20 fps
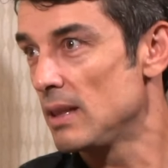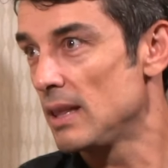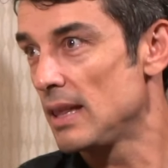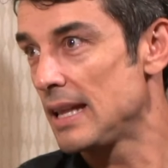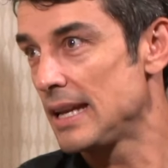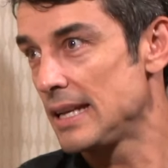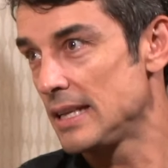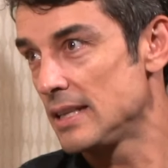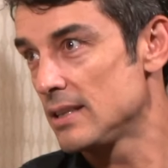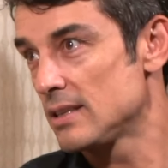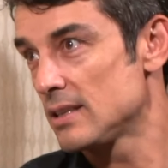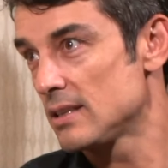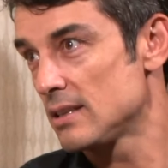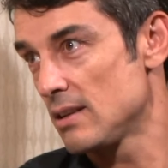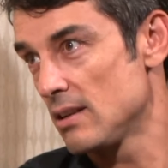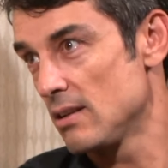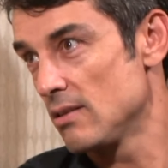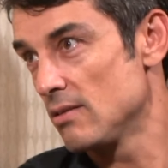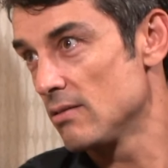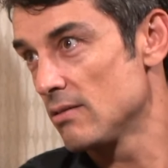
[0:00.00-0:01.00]
light
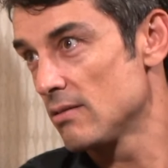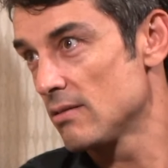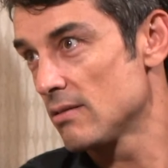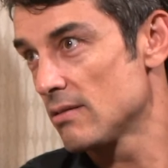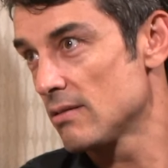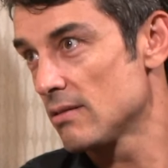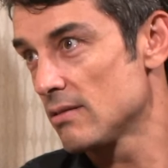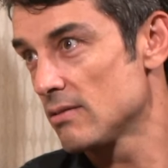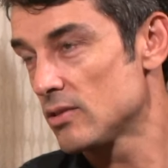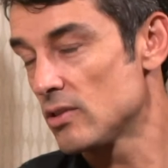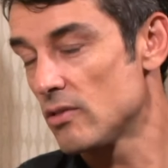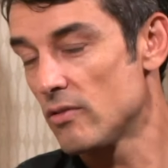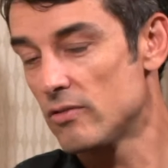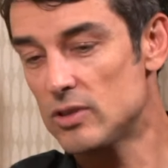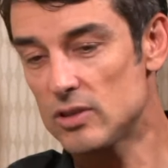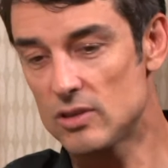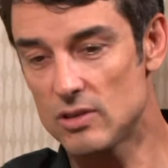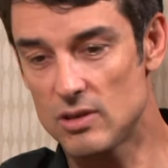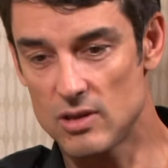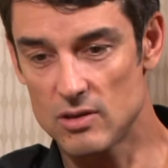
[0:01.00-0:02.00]
snow. So
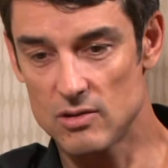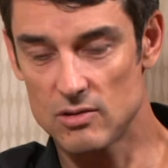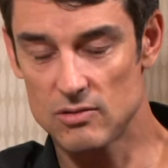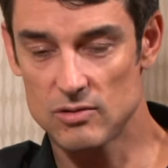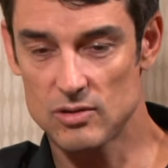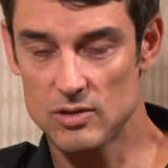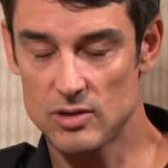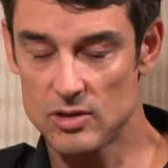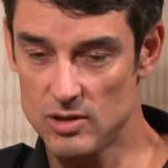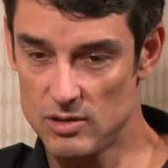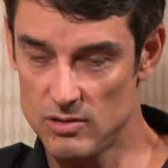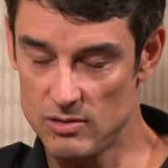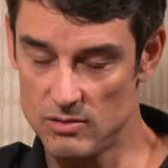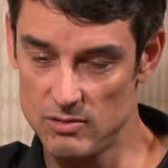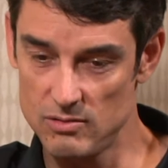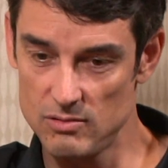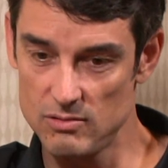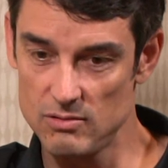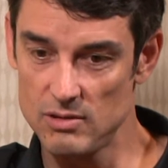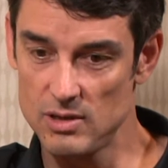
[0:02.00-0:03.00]
just those
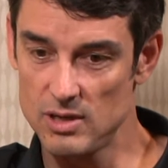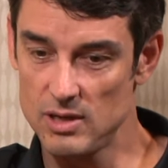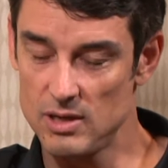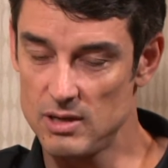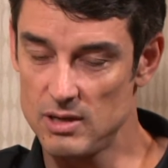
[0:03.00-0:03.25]
two,